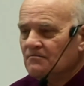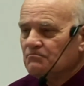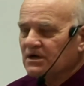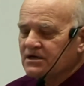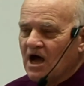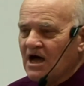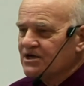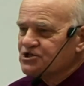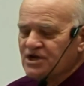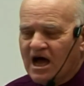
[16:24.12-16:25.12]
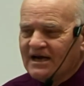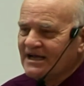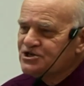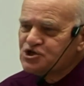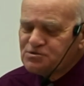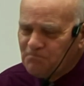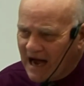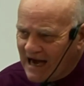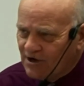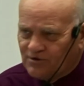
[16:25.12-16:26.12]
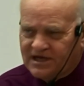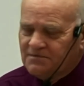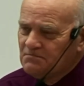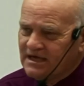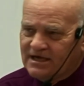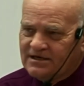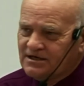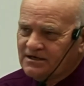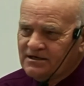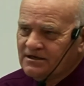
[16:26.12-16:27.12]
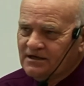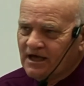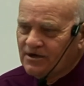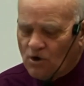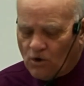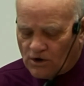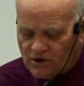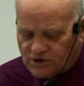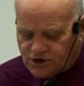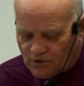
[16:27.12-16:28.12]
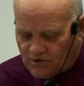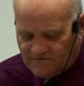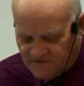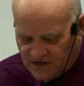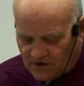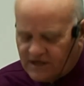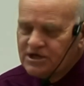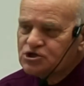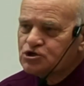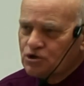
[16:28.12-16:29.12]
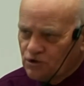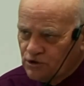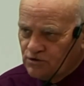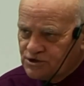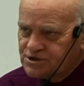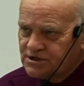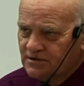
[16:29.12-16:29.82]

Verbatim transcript: but God is not inspiring men in order to reveal His truths.